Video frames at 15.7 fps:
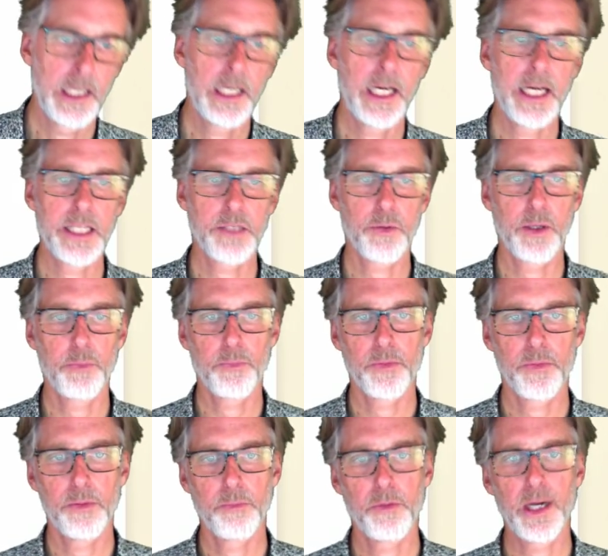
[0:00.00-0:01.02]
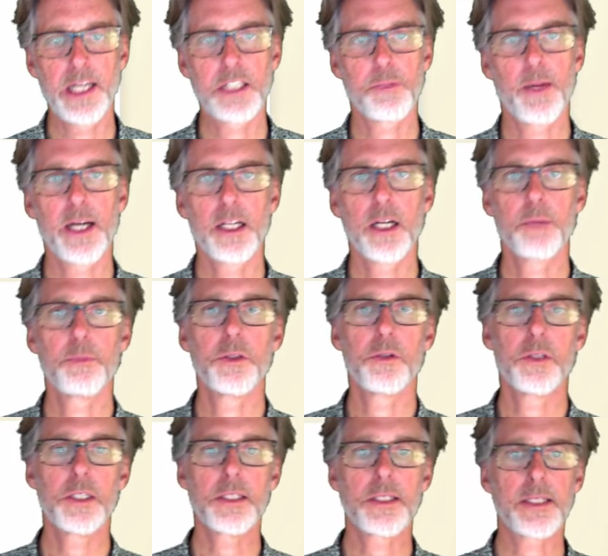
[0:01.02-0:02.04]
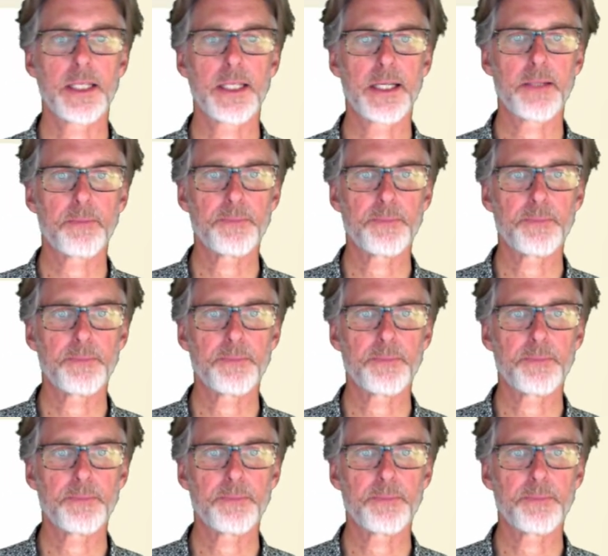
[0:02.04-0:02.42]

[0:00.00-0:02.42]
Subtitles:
As we branch back up, you can see it.